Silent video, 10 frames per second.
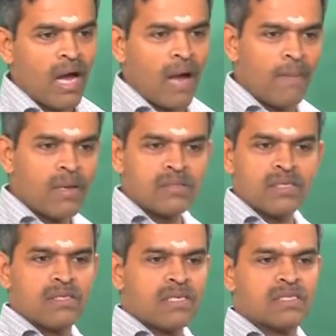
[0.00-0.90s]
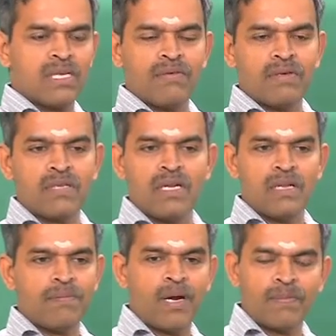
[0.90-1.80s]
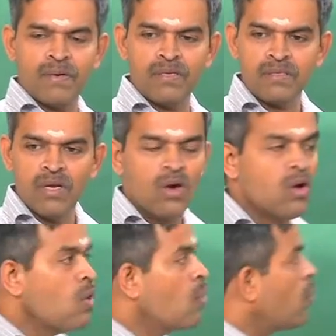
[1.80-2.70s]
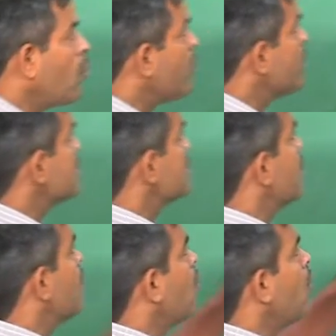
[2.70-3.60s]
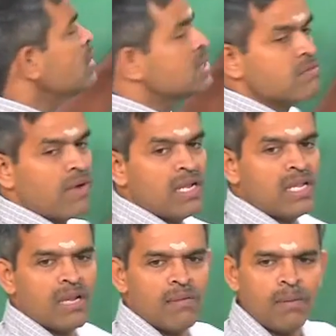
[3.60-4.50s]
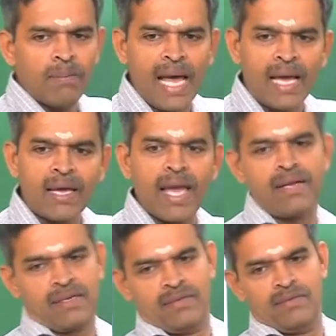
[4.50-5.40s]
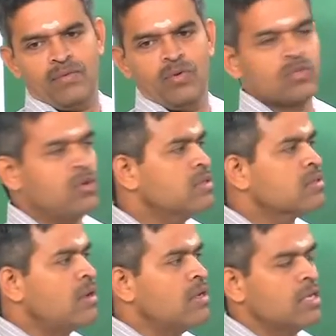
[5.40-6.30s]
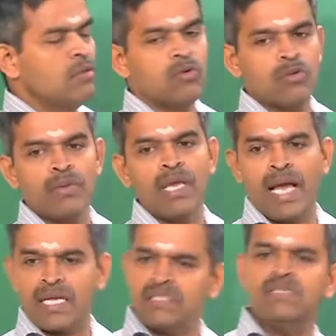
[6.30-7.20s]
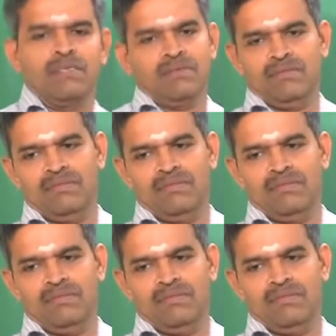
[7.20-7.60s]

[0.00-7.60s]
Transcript: amongst the 6, 7, 10 departments, who is the most vulnerable black cat who is going to contribute to my accident?